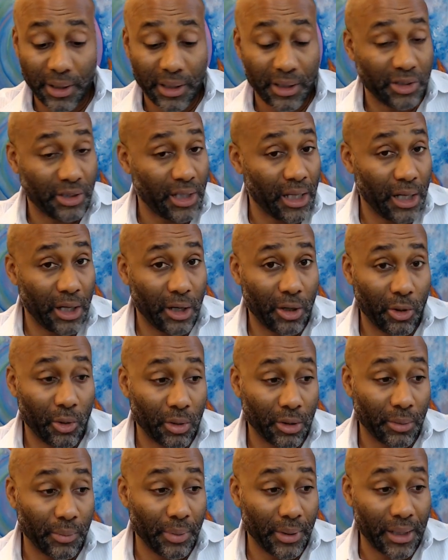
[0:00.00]
cheated on or
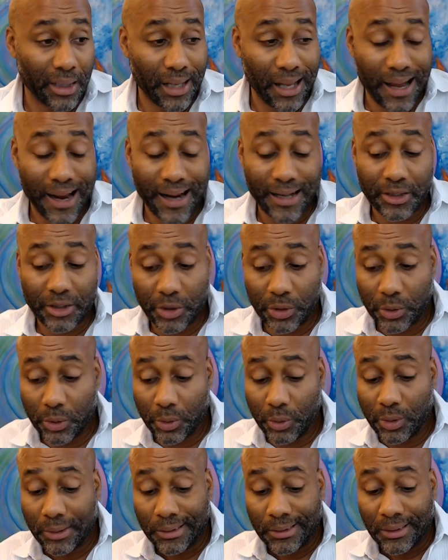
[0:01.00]
being lied to
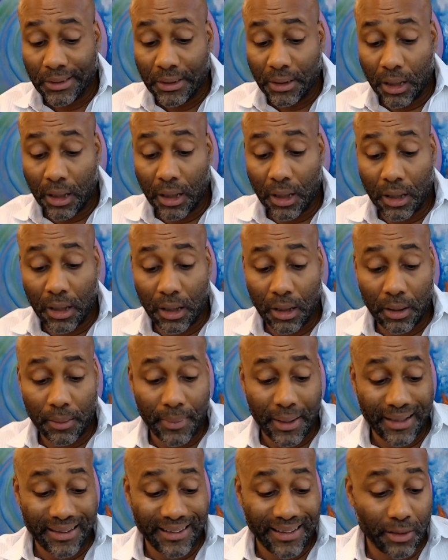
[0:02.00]
um, and didn't